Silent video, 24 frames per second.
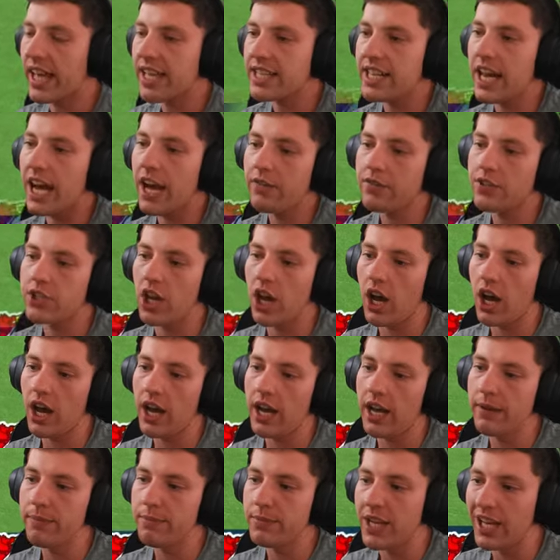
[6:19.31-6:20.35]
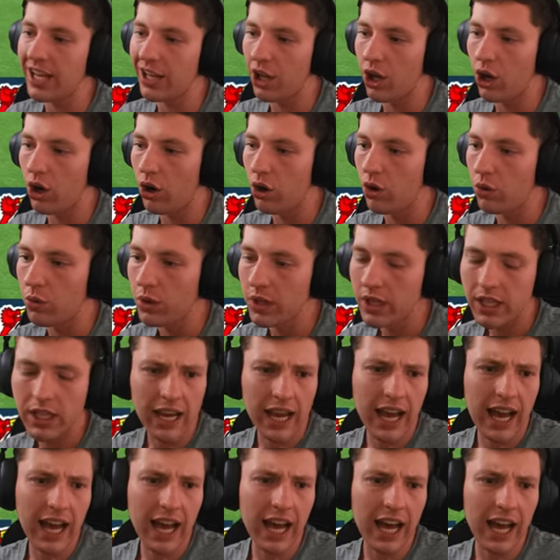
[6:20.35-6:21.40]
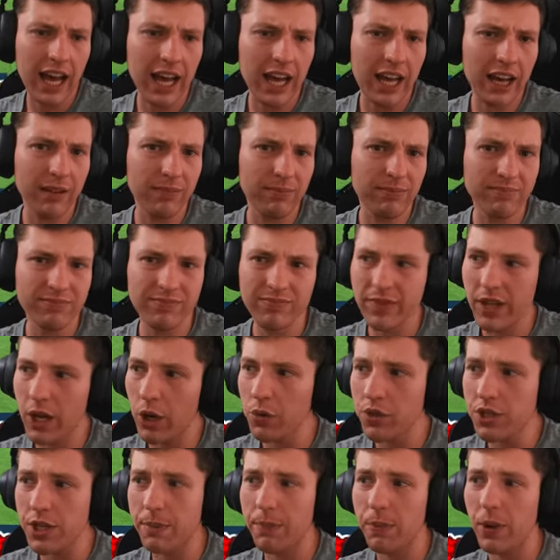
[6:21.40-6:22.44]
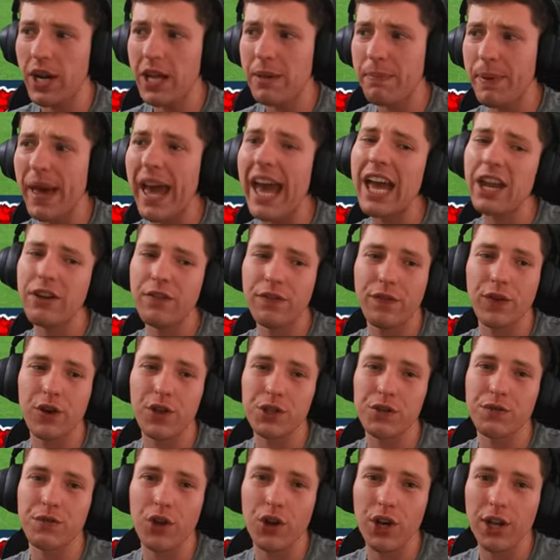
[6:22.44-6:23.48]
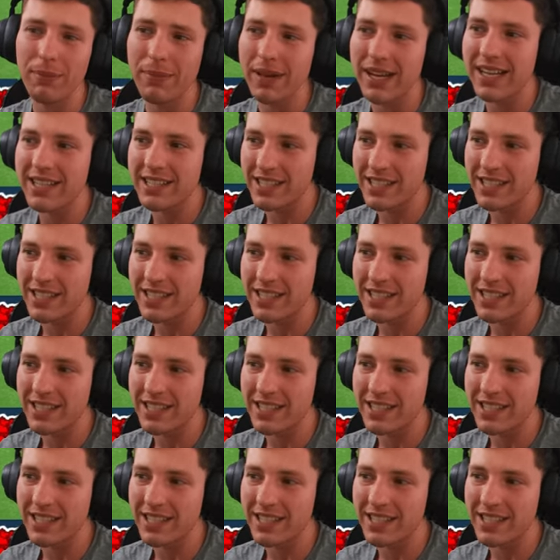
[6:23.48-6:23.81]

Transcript: And that's half-time. 0-0. It was a pretty bad first 30